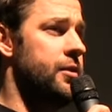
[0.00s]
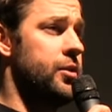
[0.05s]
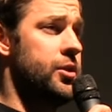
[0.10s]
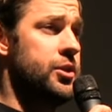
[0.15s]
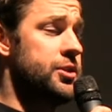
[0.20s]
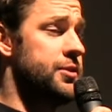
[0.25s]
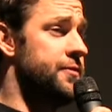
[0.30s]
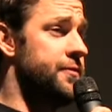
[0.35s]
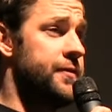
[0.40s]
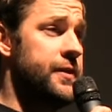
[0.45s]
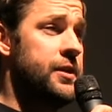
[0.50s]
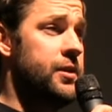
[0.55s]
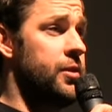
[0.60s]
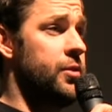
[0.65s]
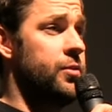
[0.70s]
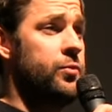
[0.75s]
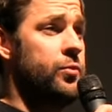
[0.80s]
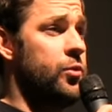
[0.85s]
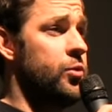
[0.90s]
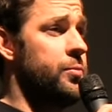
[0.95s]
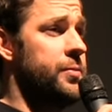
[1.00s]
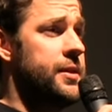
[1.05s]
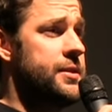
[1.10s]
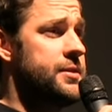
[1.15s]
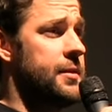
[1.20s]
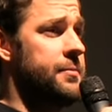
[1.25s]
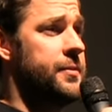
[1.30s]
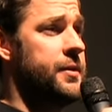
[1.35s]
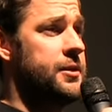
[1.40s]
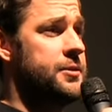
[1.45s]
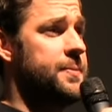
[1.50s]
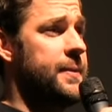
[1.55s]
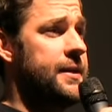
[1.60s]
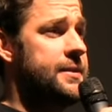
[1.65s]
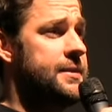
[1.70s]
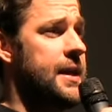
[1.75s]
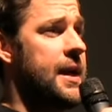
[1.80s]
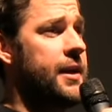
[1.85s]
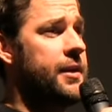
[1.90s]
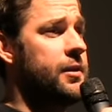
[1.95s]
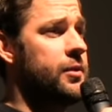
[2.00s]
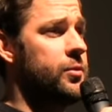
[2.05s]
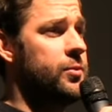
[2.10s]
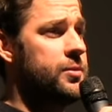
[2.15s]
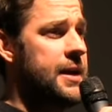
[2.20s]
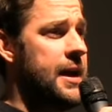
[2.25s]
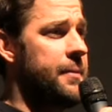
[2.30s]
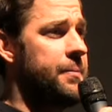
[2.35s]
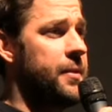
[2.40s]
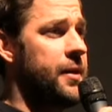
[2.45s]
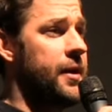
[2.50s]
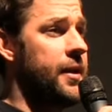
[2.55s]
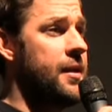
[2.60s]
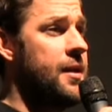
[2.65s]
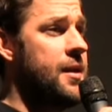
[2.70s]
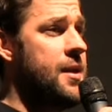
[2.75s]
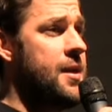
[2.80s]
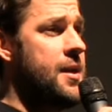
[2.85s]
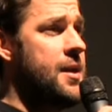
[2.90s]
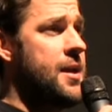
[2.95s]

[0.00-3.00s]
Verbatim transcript: You could just feel in the room that something spectacular was happening.